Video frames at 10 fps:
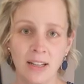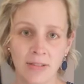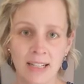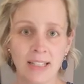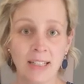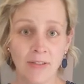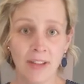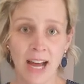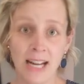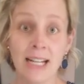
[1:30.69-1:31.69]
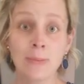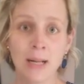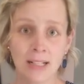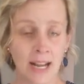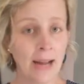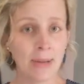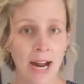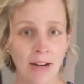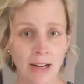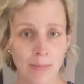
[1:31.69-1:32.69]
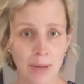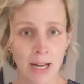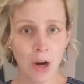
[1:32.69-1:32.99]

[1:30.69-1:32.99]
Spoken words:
The reason for that is because I am carrying big.